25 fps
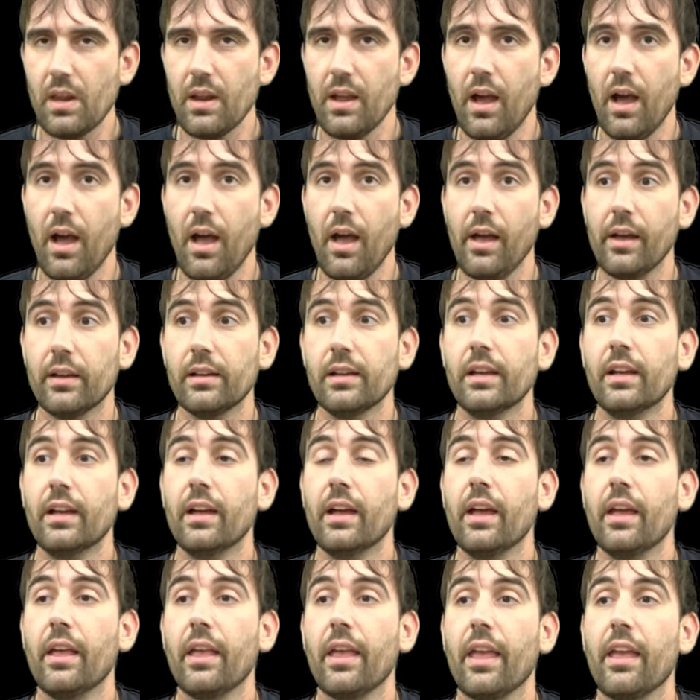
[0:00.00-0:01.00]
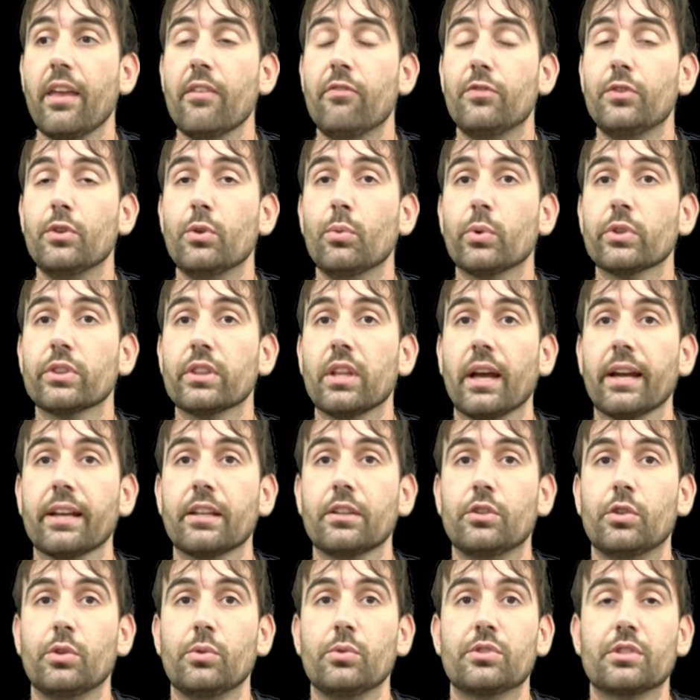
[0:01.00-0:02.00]
Uh, if you would
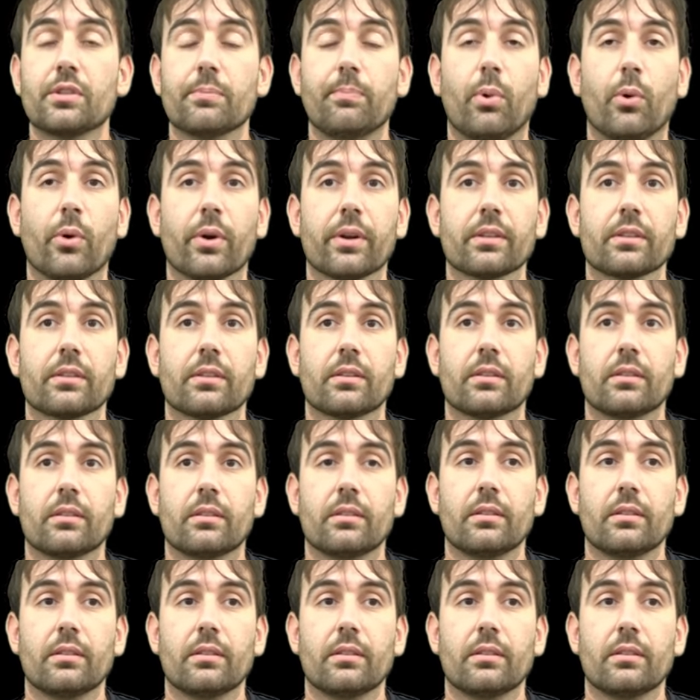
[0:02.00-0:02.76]
like to support